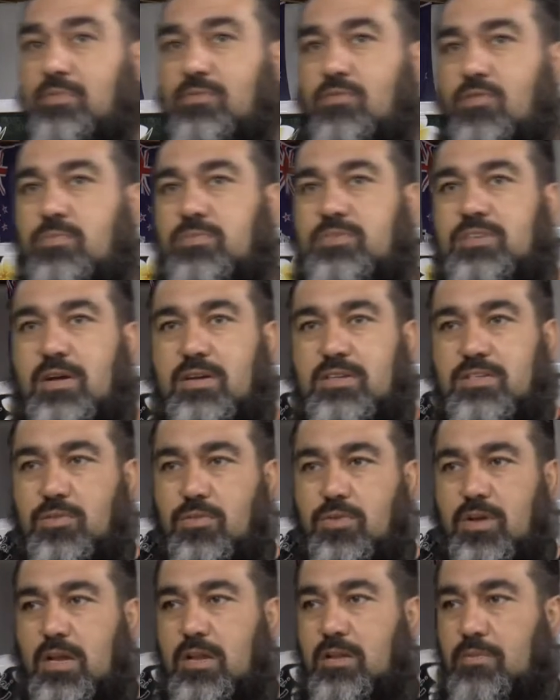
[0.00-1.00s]
from. So it's
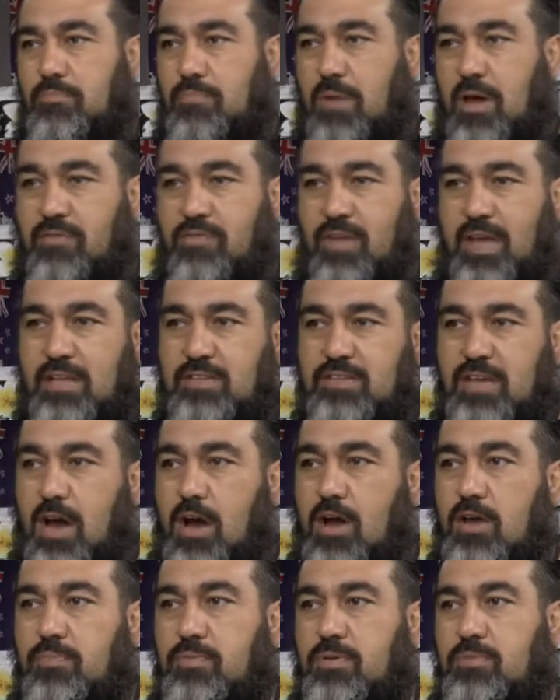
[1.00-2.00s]
talking, both ends are
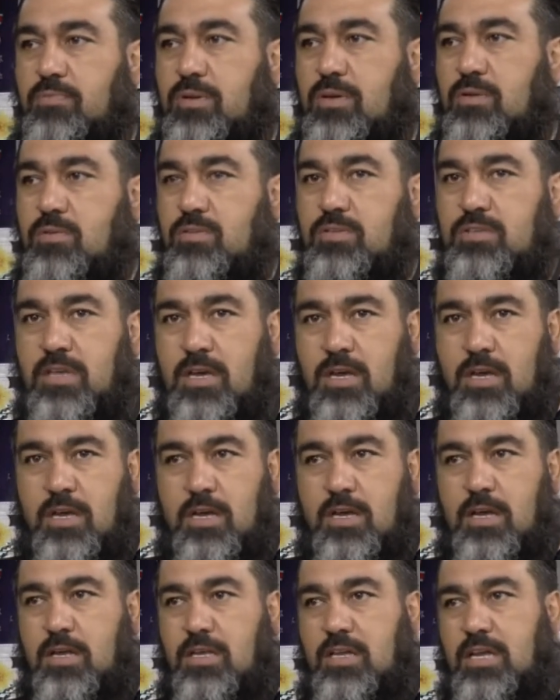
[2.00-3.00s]
open because
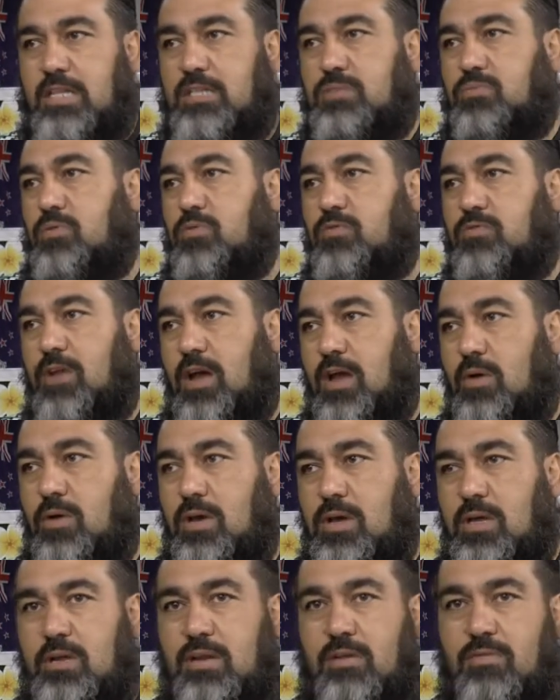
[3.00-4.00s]
kids will flow
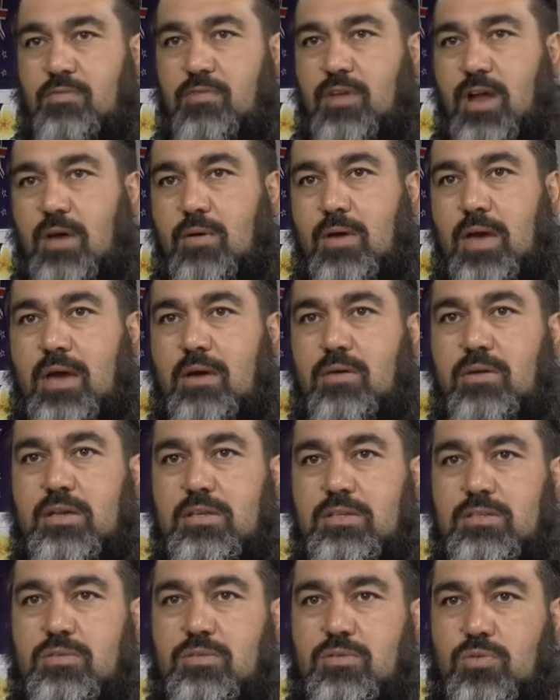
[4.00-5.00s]
in and flow out.
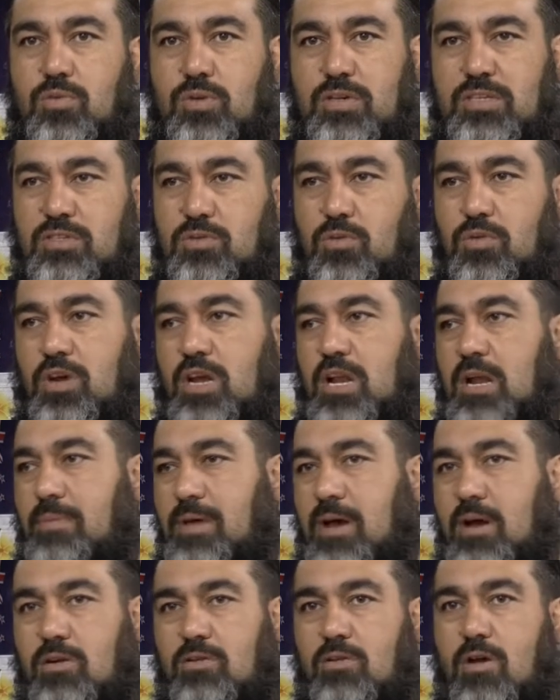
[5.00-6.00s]
It's always talking
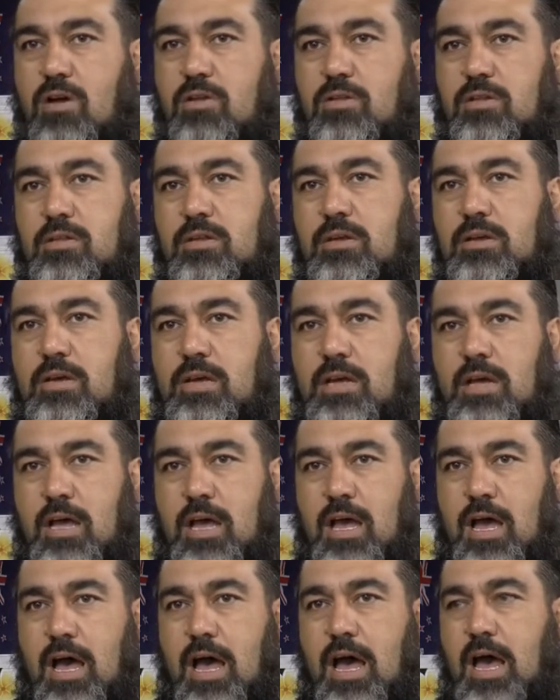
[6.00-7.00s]
about growth.
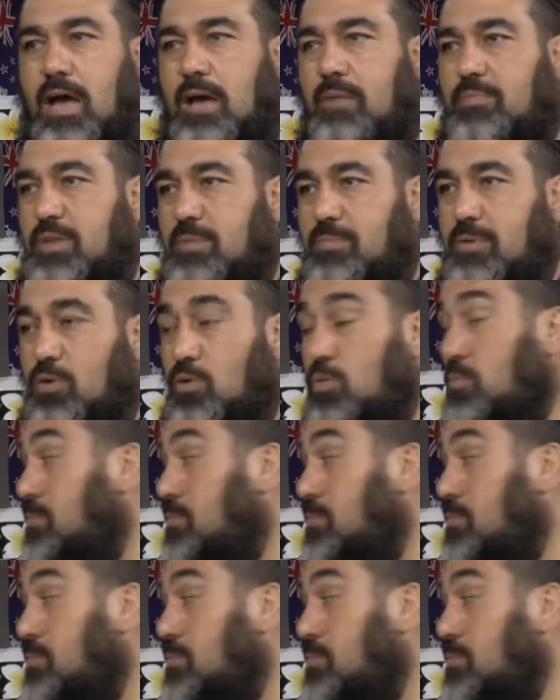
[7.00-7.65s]
The middle